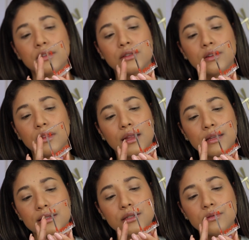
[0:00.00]
So
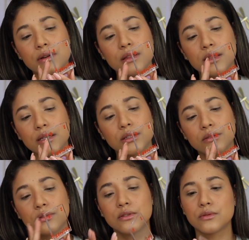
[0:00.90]
let's do a
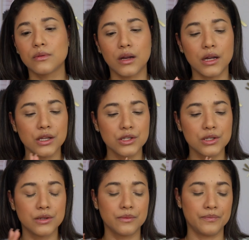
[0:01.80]
little
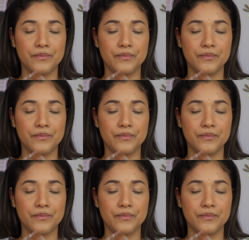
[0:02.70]
swatch.